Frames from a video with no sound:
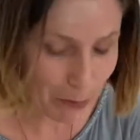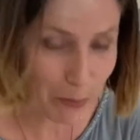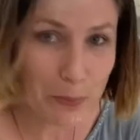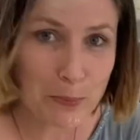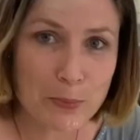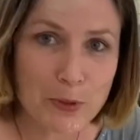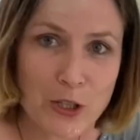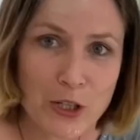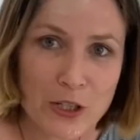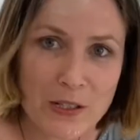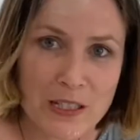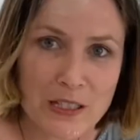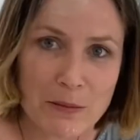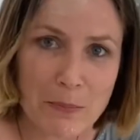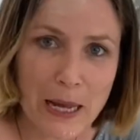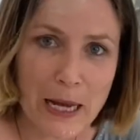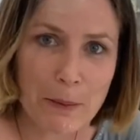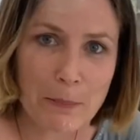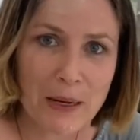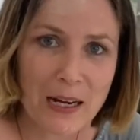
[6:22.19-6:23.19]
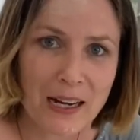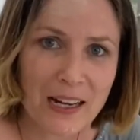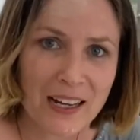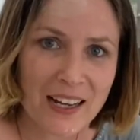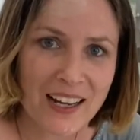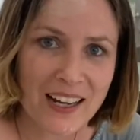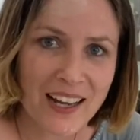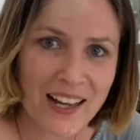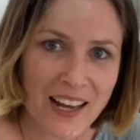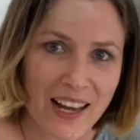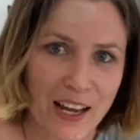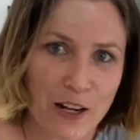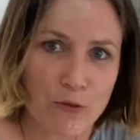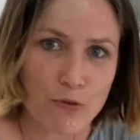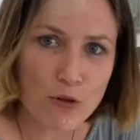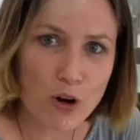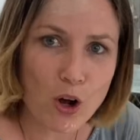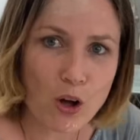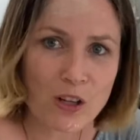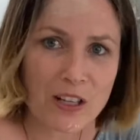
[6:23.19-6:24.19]
Put it on some paper and
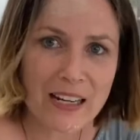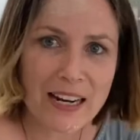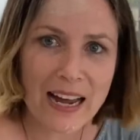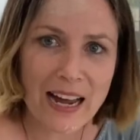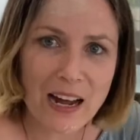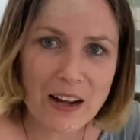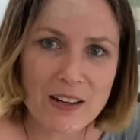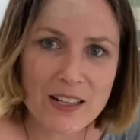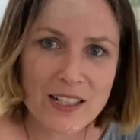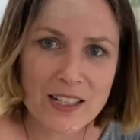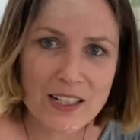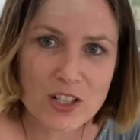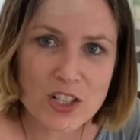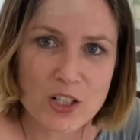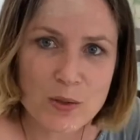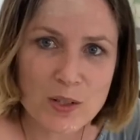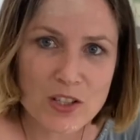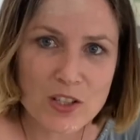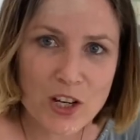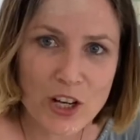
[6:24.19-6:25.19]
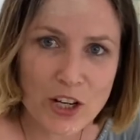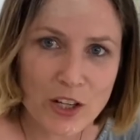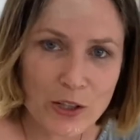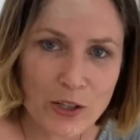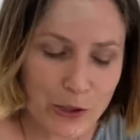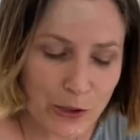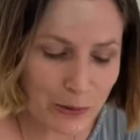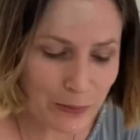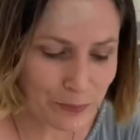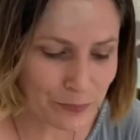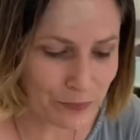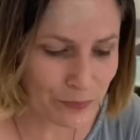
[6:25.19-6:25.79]
roll it out into a circle.